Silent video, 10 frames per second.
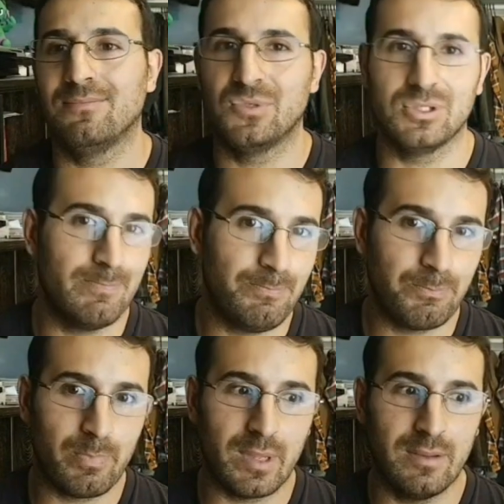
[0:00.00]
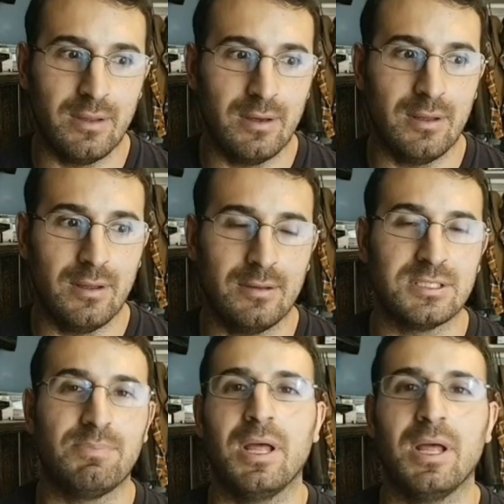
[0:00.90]
Just the
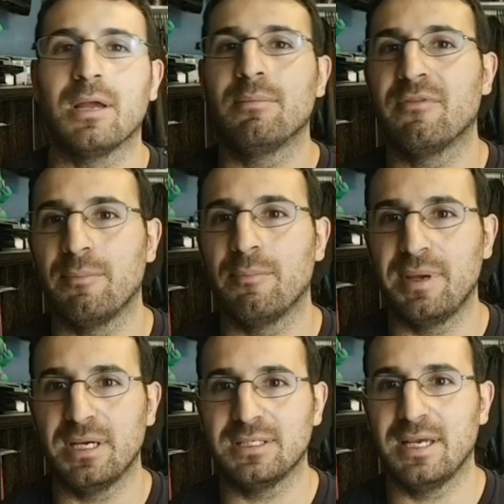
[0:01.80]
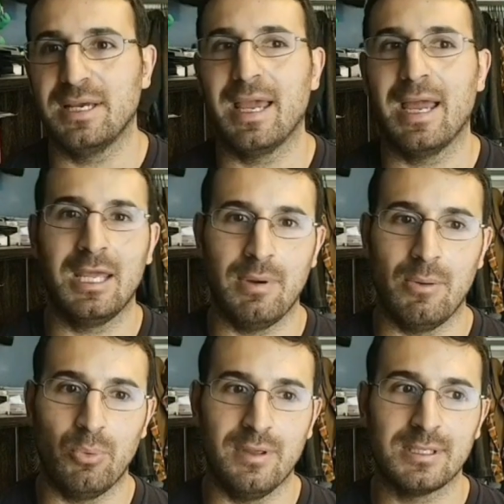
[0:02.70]
supply coming from PSA can't keep up with
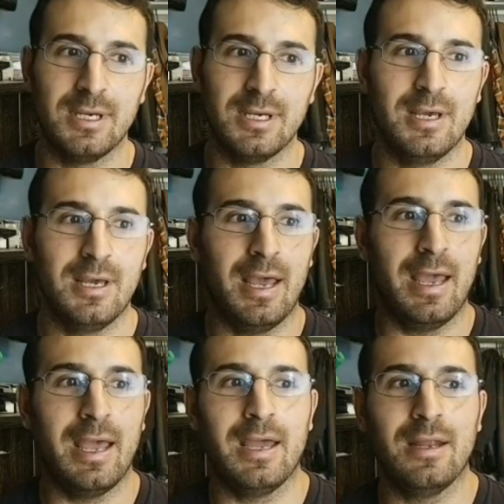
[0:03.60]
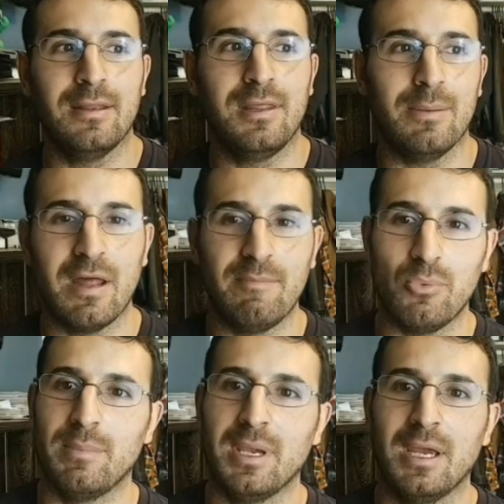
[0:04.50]
it, and the amount of people
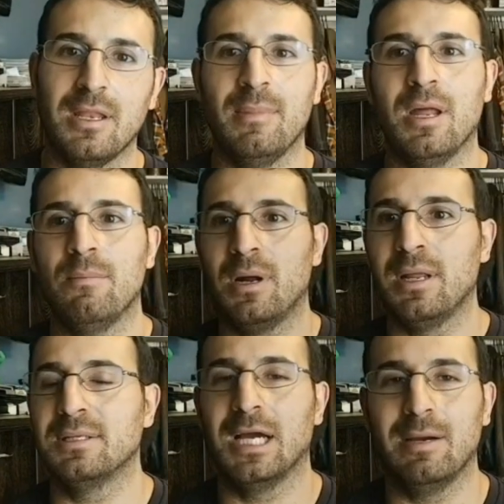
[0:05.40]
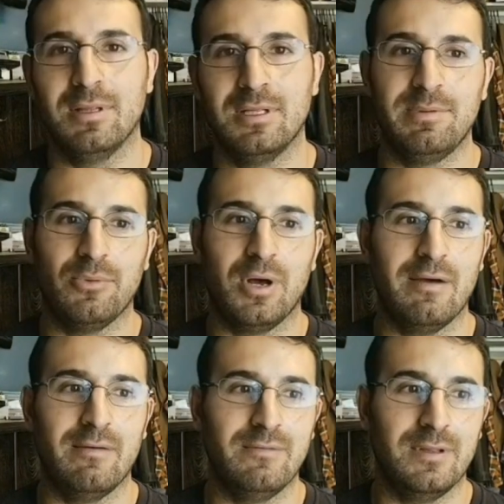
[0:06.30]
coming in and the amount of money and time that these people
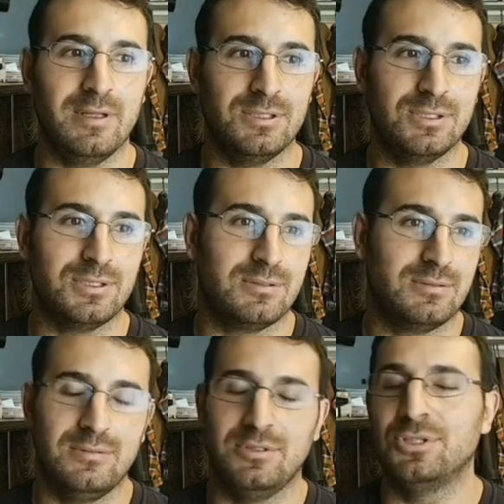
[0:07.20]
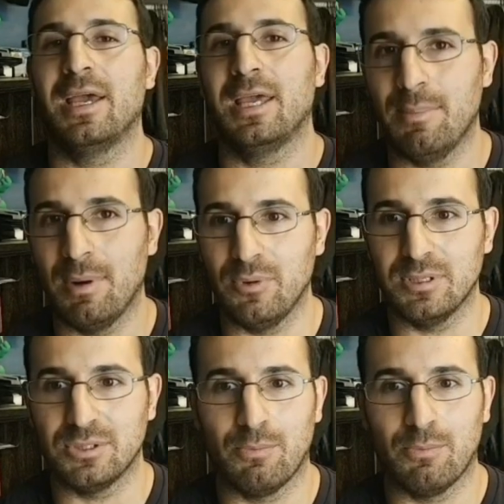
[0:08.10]
have, that you just can't keep up with it.